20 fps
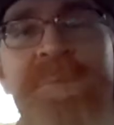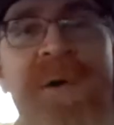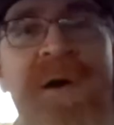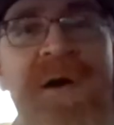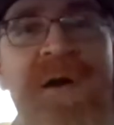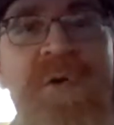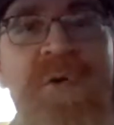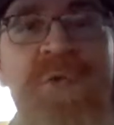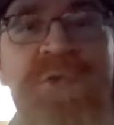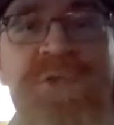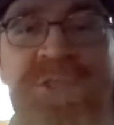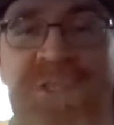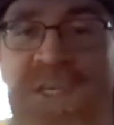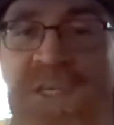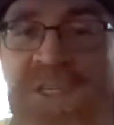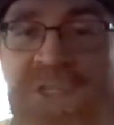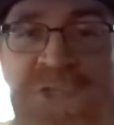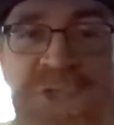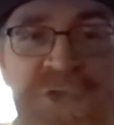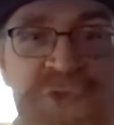but also
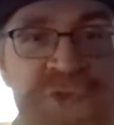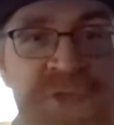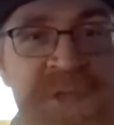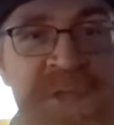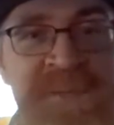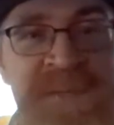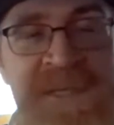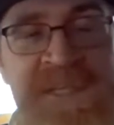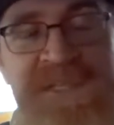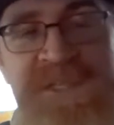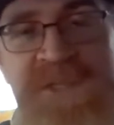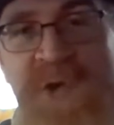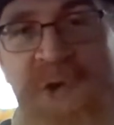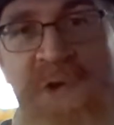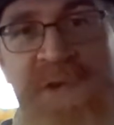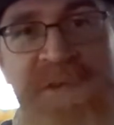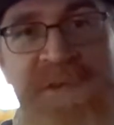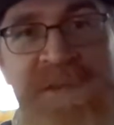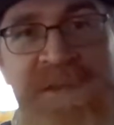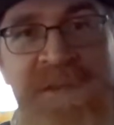extremely
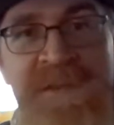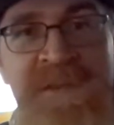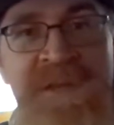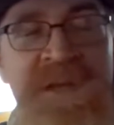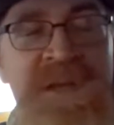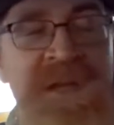exciting.